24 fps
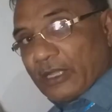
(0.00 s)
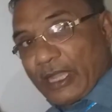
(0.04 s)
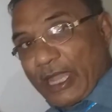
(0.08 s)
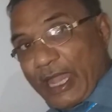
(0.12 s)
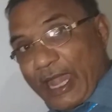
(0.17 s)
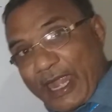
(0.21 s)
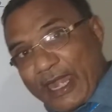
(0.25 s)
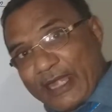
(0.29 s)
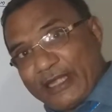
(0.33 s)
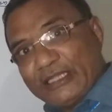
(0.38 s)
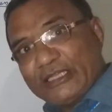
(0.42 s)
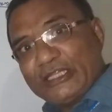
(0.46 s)

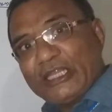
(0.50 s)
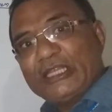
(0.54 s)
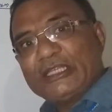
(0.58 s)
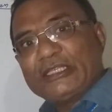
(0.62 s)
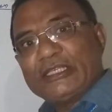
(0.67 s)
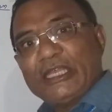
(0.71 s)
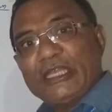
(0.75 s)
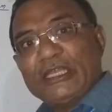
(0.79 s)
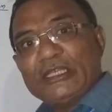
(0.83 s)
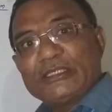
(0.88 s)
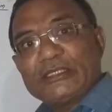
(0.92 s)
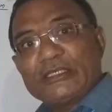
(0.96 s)
And this
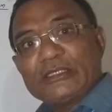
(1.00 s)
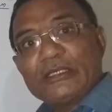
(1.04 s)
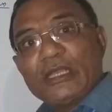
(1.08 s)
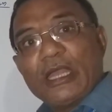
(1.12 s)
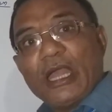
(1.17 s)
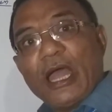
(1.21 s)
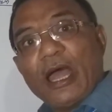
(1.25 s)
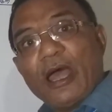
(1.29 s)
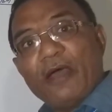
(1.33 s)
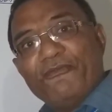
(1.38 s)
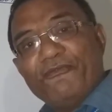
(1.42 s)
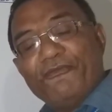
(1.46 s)
is
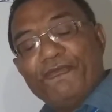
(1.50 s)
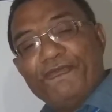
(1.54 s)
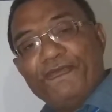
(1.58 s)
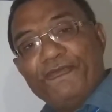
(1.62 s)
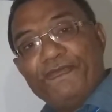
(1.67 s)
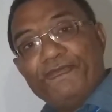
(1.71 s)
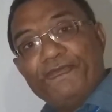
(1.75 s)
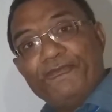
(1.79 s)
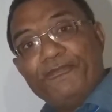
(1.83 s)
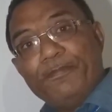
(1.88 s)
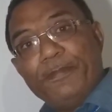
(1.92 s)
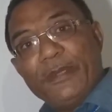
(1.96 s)
a
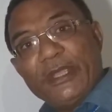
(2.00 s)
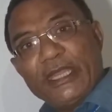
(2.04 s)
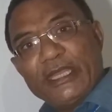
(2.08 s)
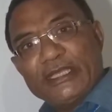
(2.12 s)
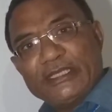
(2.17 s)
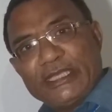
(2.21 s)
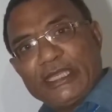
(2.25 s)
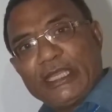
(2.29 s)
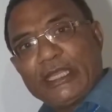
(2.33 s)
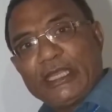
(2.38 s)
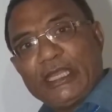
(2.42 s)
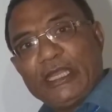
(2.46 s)

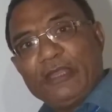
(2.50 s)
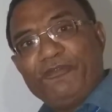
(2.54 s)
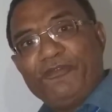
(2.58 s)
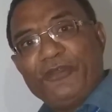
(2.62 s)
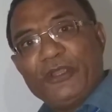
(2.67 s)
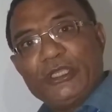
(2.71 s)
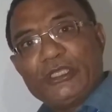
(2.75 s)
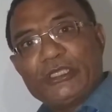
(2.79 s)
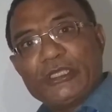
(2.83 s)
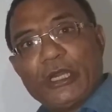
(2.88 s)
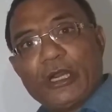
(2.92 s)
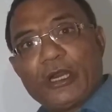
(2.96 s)
basic key
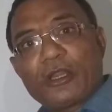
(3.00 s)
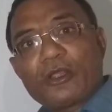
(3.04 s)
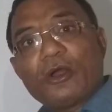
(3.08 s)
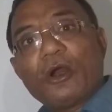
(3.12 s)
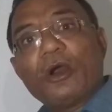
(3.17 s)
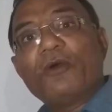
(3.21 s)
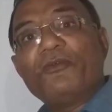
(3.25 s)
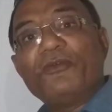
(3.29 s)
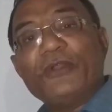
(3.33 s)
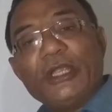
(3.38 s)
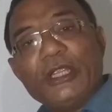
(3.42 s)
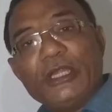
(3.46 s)
feature
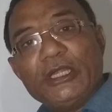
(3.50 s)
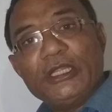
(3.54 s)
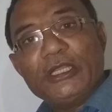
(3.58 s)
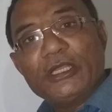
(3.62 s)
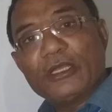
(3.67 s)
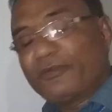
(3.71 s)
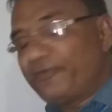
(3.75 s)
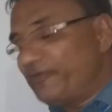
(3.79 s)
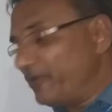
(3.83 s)
of Indian